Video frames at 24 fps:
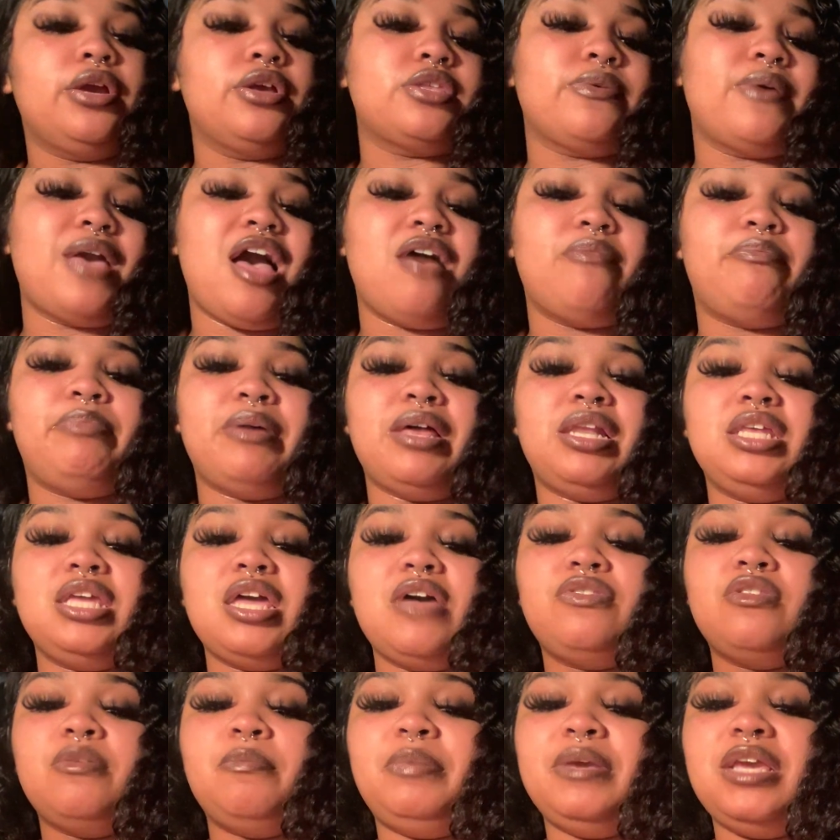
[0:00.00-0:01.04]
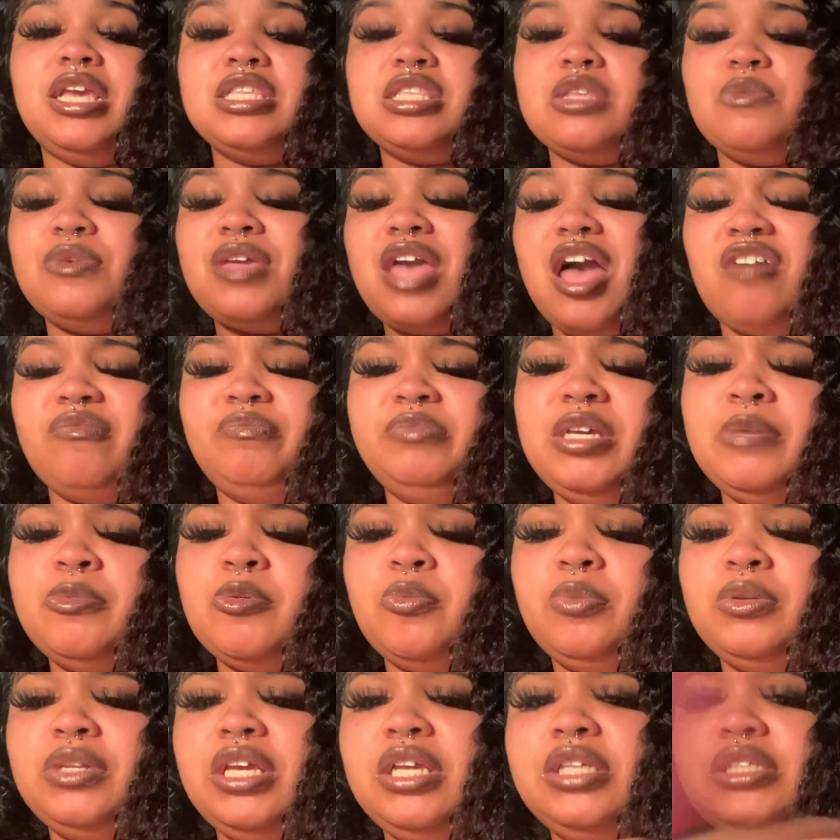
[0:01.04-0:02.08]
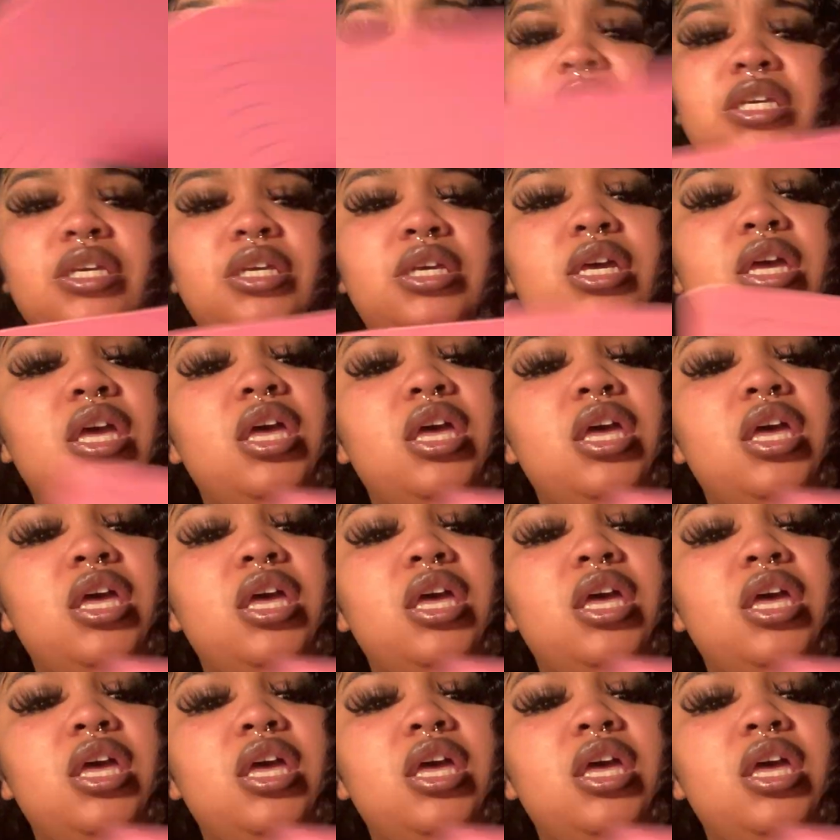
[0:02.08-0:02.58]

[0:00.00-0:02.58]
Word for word: So we have Belly of the Beast and we have People Pleasing.